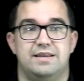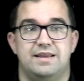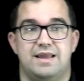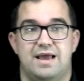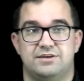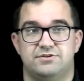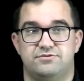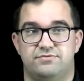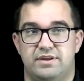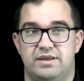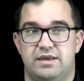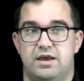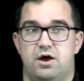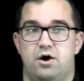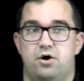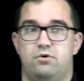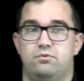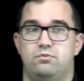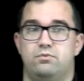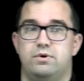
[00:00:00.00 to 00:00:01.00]
in the next
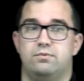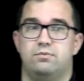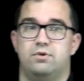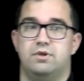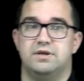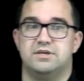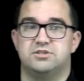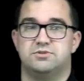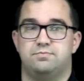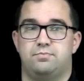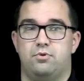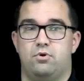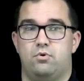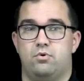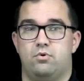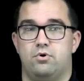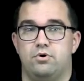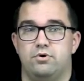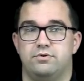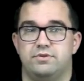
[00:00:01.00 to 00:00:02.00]
video, we will
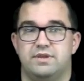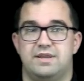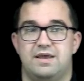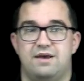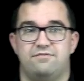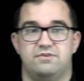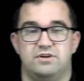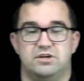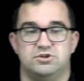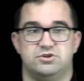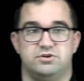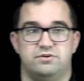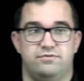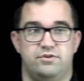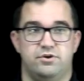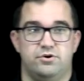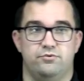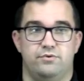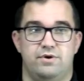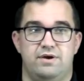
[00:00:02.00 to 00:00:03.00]
explore the definition of
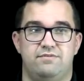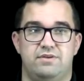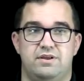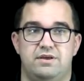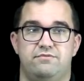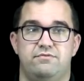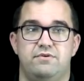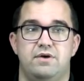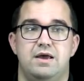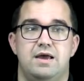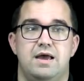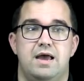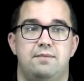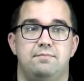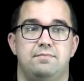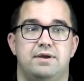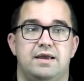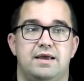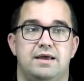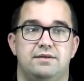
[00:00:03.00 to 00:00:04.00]
the derivative
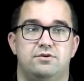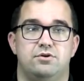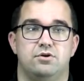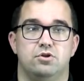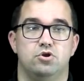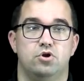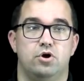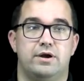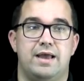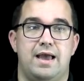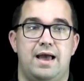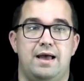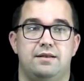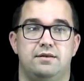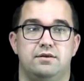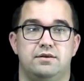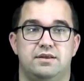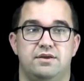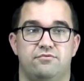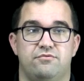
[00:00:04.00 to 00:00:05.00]
and begin to look
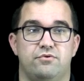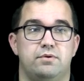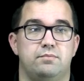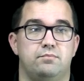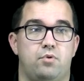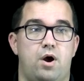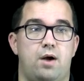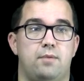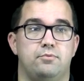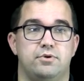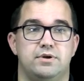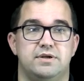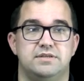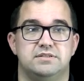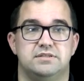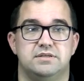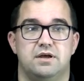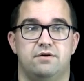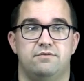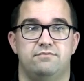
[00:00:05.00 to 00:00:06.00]
at different
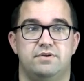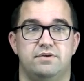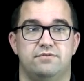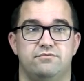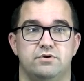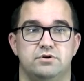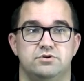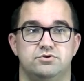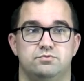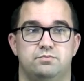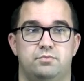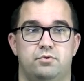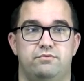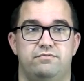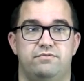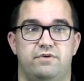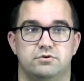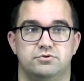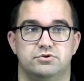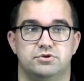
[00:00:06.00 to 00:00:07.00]
properties of differentiable
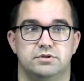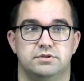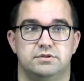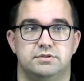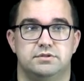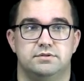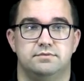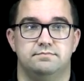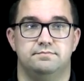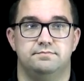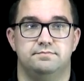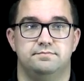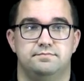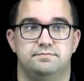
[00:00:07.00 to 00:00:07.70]
functions.